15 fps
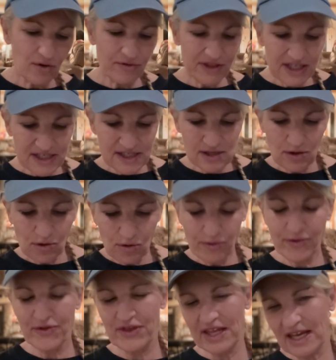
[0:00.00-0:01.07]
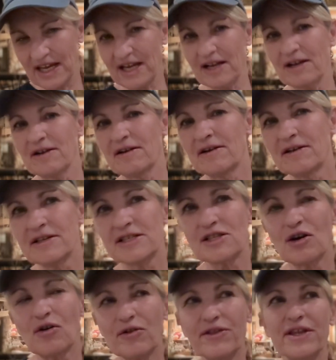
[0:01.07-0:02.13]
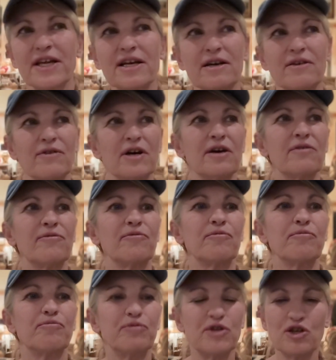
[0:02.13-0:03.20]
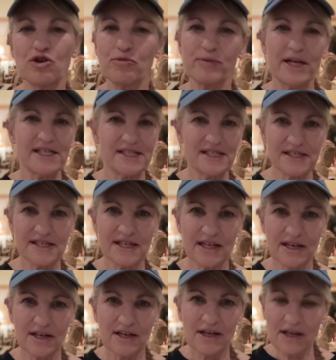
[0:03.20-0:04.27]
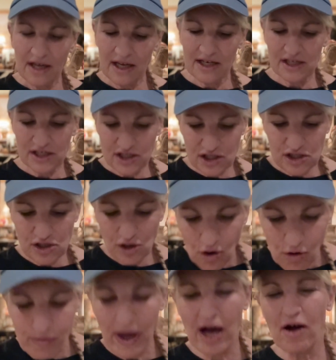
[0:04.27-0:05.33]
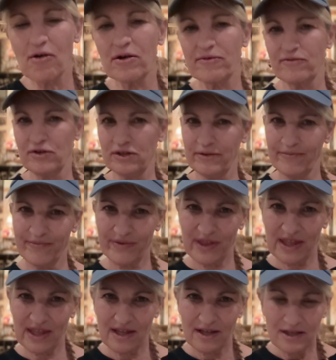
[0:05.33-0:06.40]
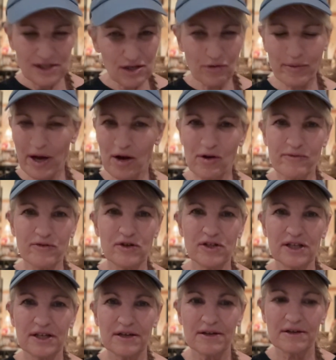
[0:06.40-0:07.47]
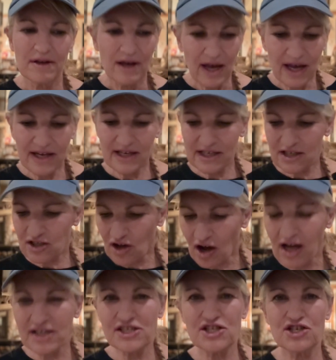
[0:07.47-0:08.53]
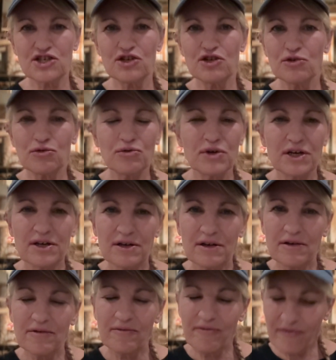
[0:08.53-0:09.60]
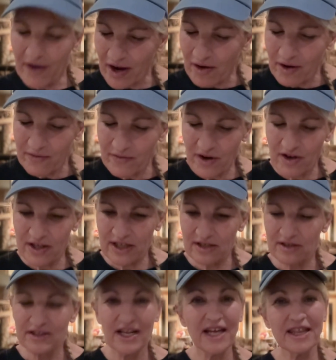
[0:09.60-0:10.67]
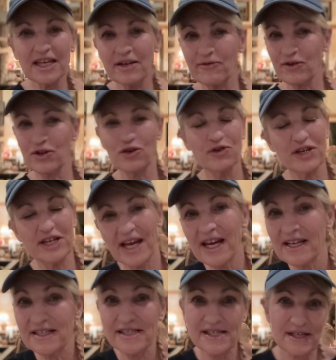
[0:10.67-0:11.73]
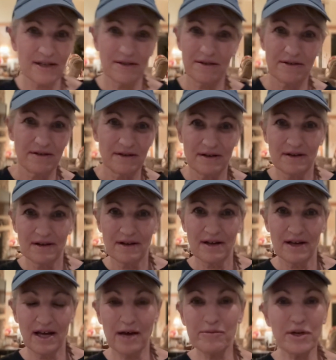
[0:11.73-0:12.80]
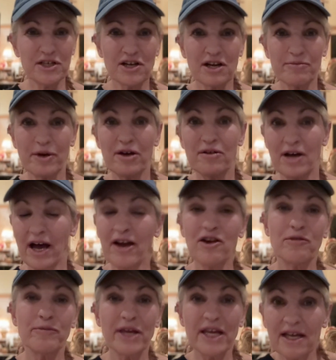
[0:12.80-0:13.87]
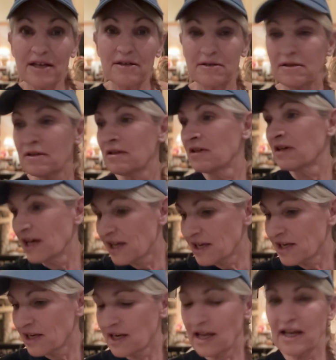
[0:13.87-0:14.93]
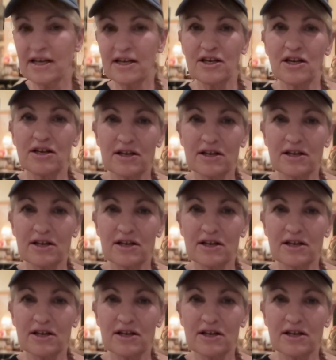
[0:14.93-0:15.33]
this whole thing of neuroplasticity, it is so powerful, so powerful. And it costs you very, very little, nothing for 30 days. And I'm not talking about hire me and